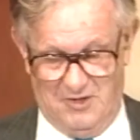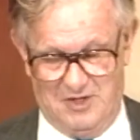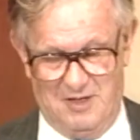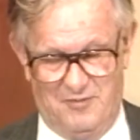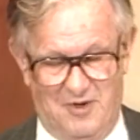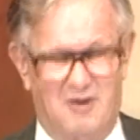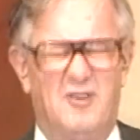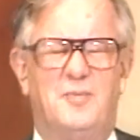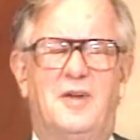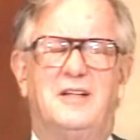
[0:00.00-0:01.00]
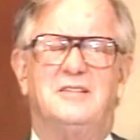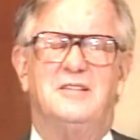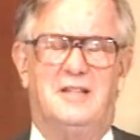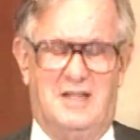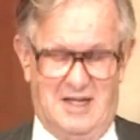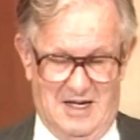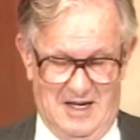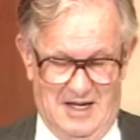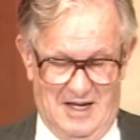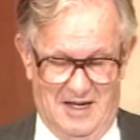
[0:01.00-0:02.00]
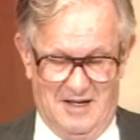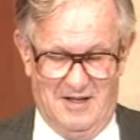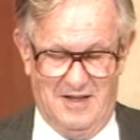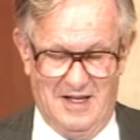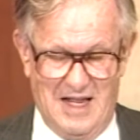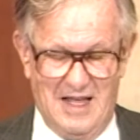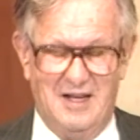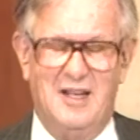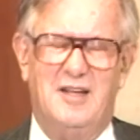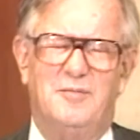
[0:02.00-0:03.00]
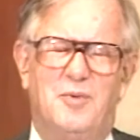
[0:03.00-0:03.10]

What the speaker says: or some far-off place that had a